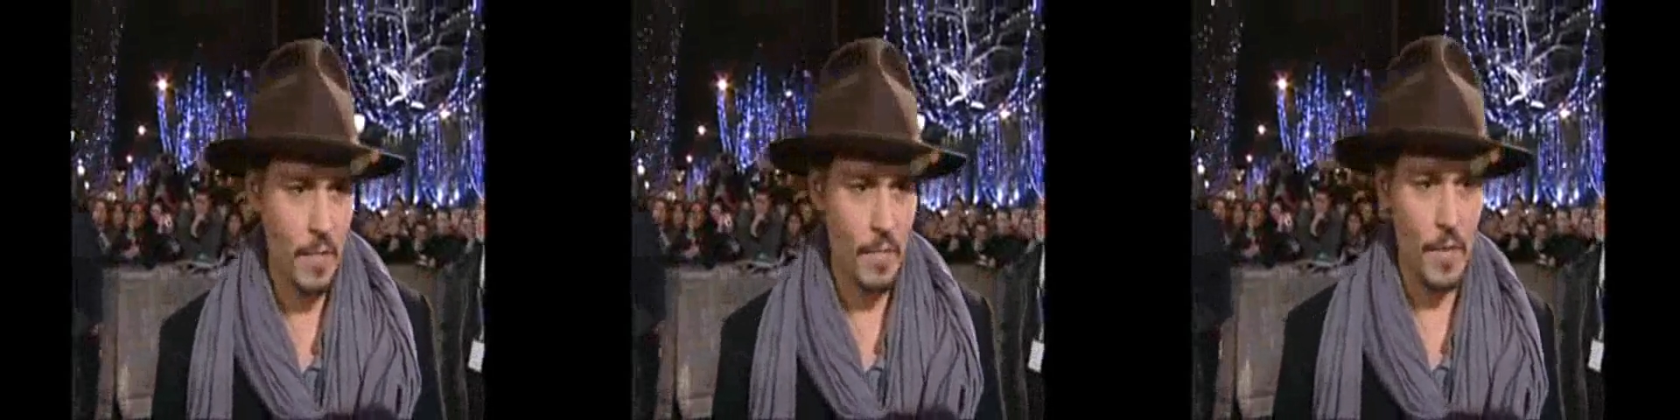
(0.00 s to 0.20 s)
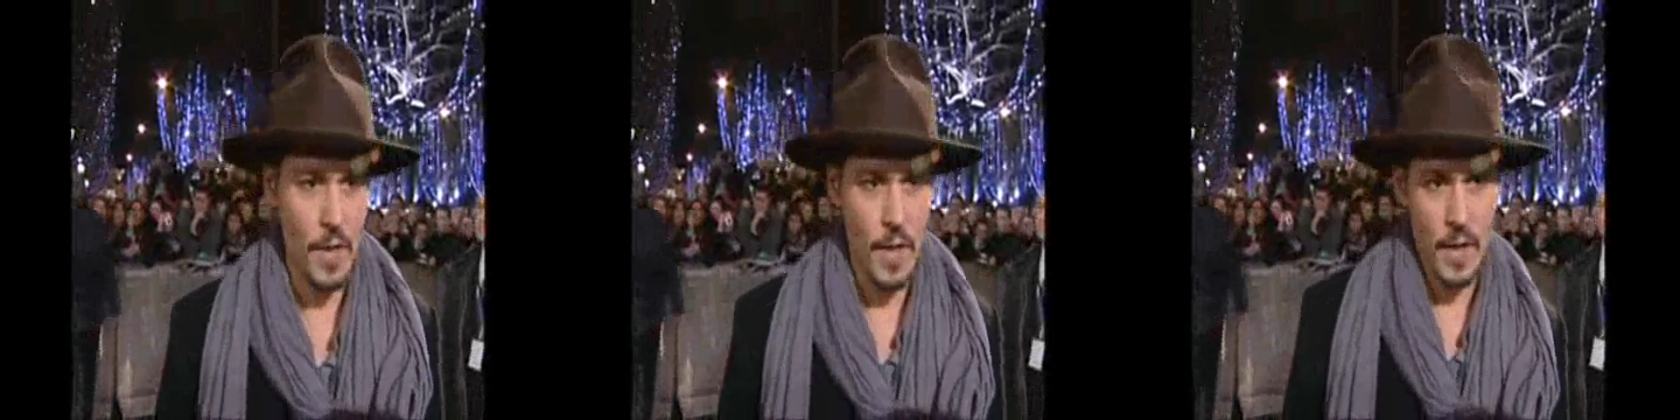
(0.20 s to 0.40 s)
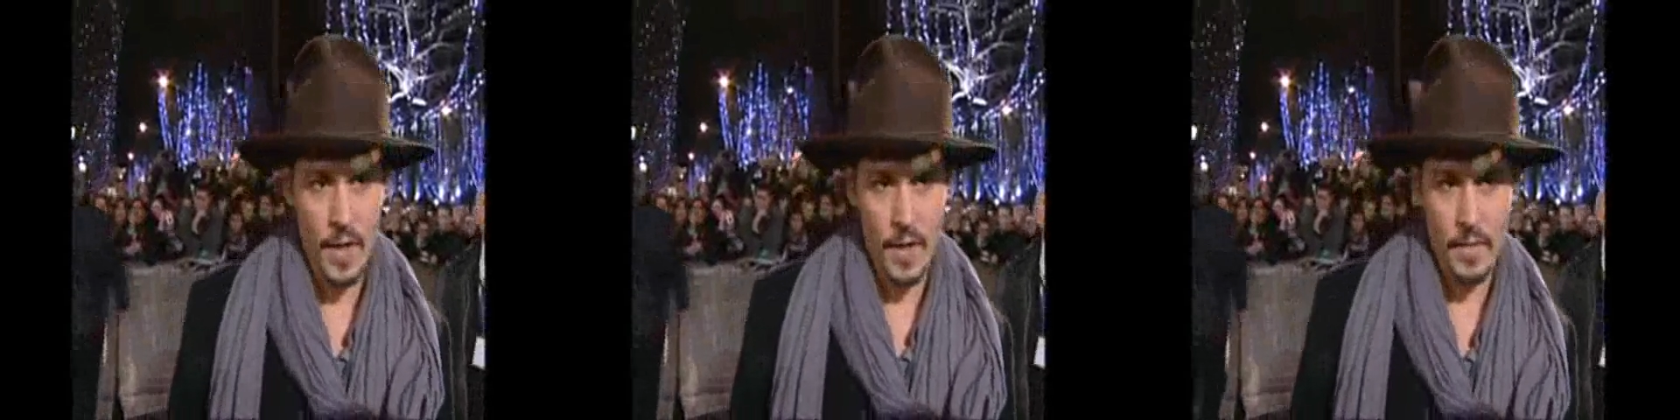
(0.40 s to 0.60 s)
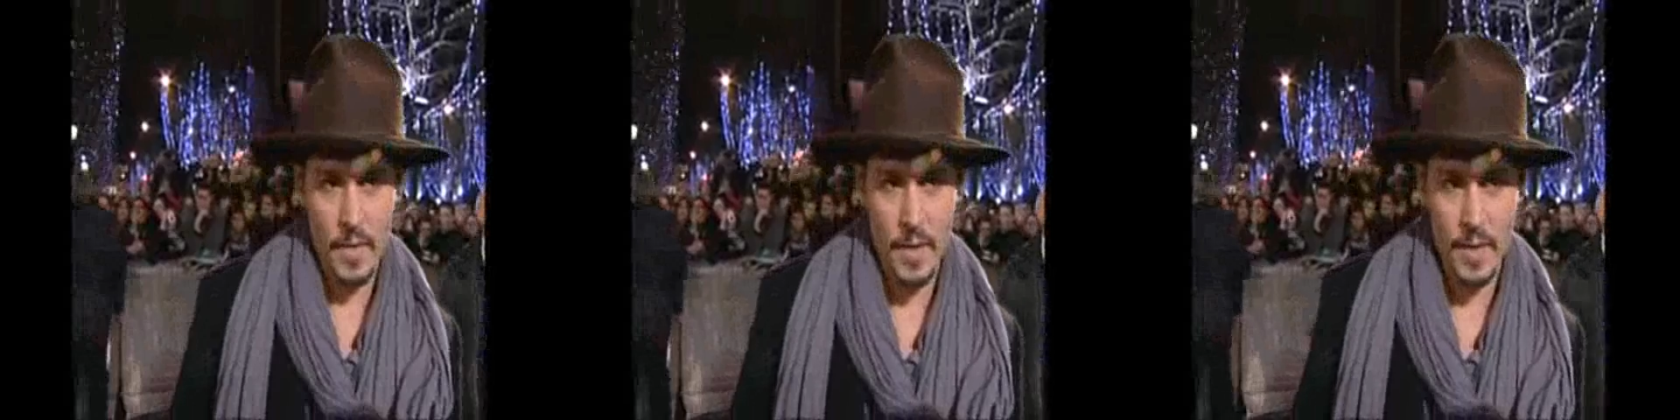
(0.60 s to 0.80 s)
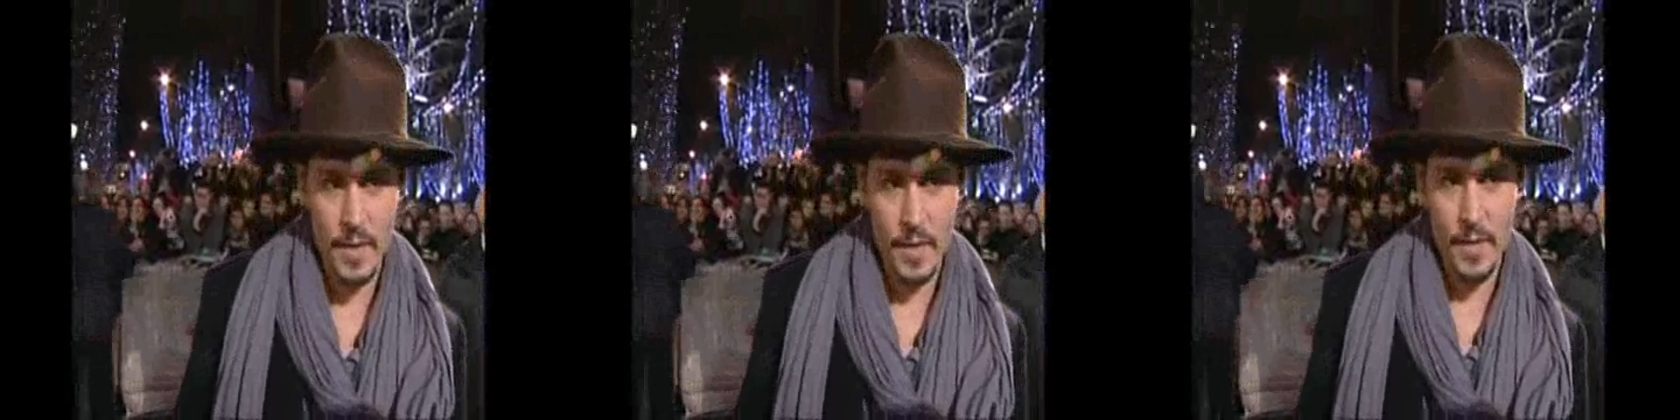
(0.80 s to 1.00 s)
I felt like I
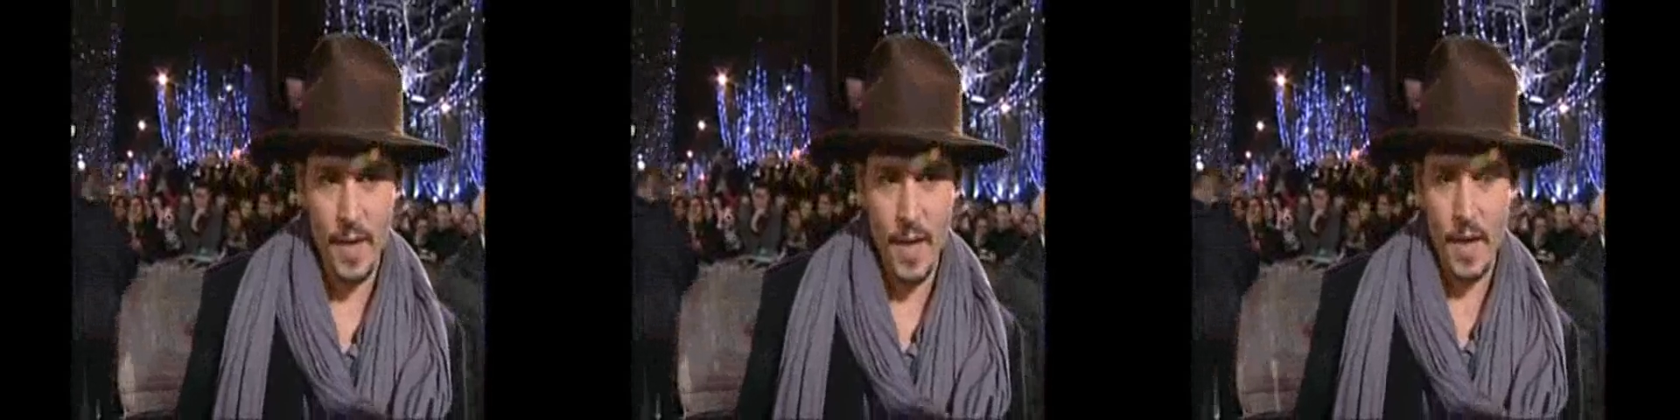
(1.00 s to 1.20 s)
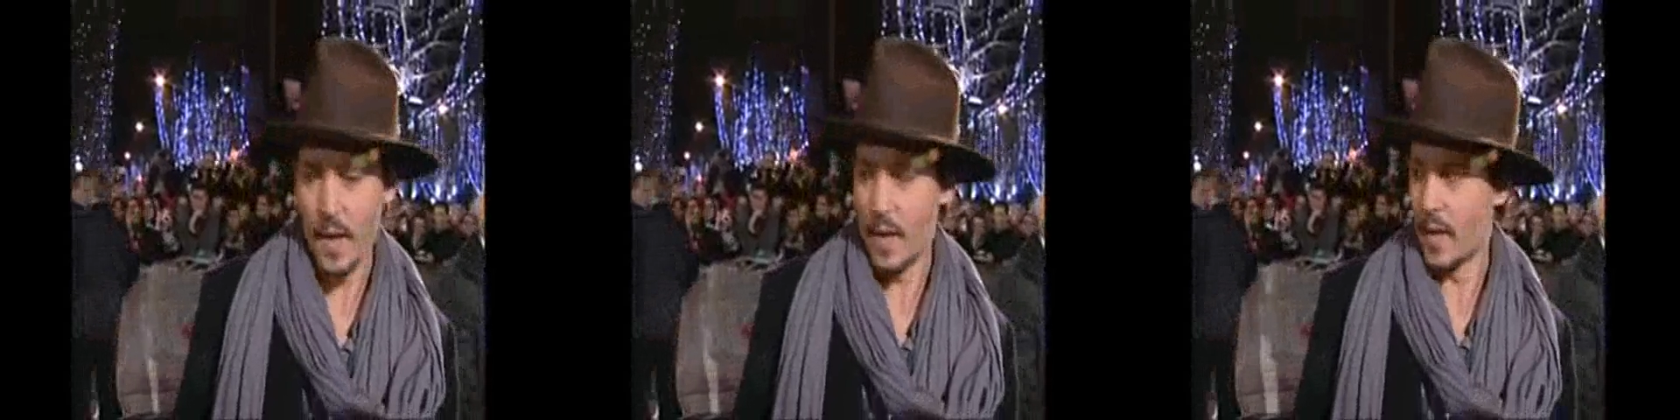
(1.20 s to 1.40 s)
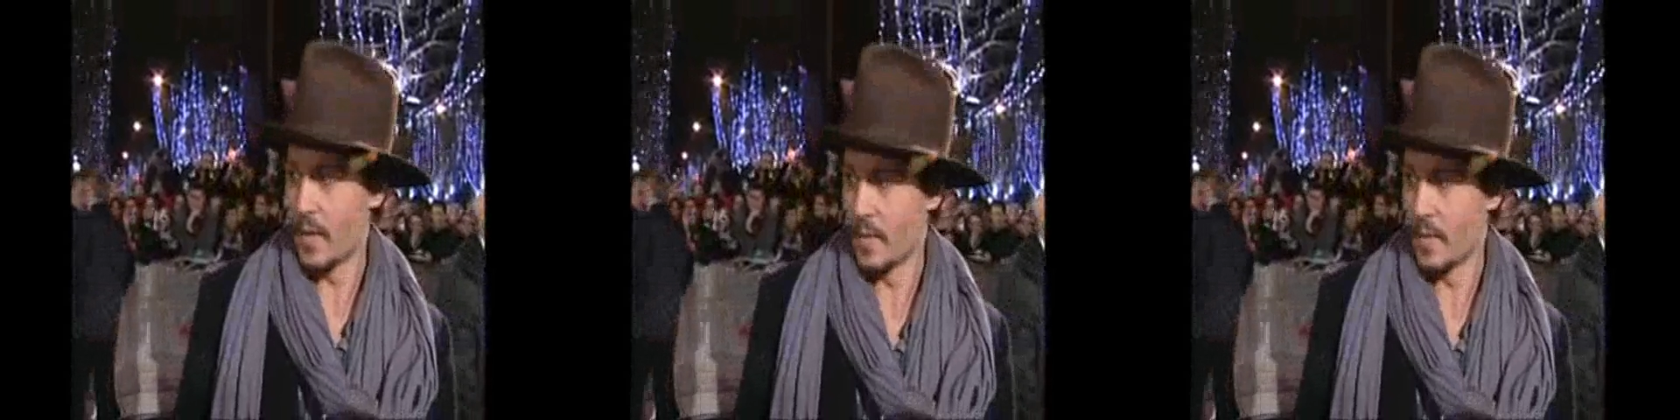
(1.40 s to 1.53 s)
needed to thank.